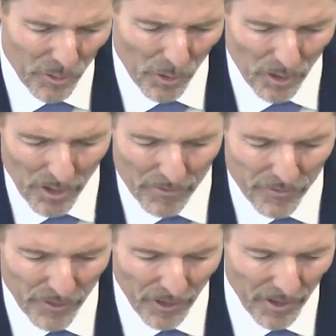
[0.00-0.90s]
your
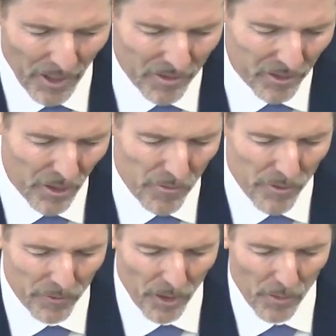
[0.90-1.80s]
love filling us and
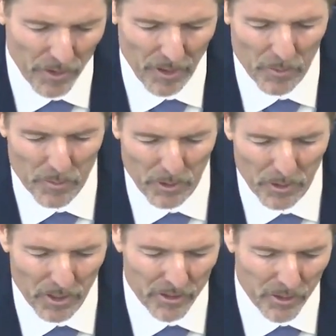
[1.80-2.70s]
overflowing, that we would
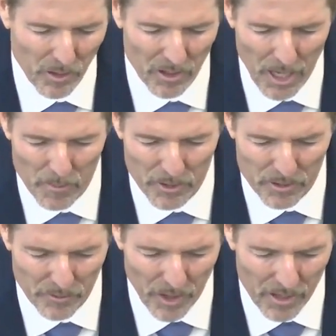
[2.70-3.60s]
look to our
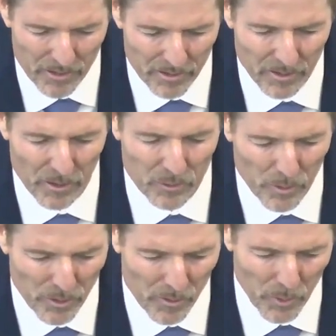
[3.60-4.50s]
neighbors, friends, those
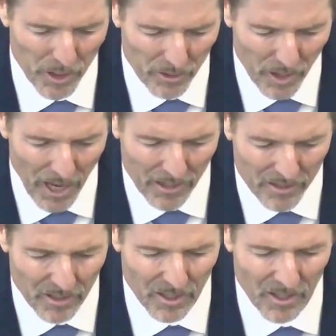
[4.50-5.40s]
with whom we
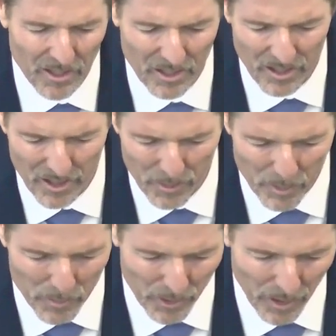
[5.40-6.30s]
interact, and that
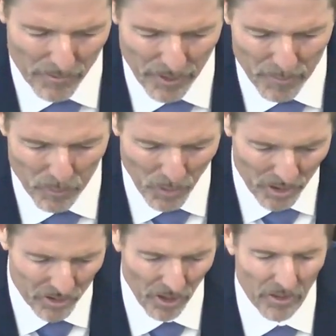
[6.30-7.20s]
we would love them and want
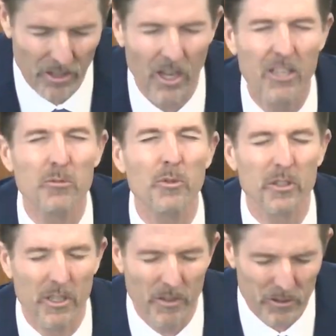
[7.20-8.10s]
to share the
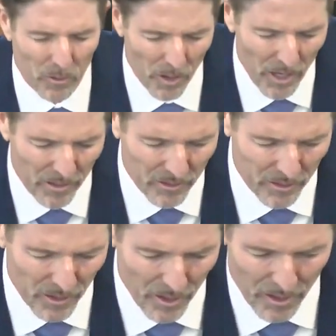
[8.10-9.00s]
gospel. Give us
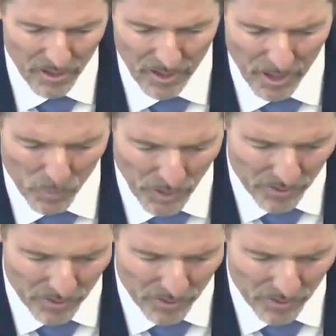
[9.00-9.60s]
grace and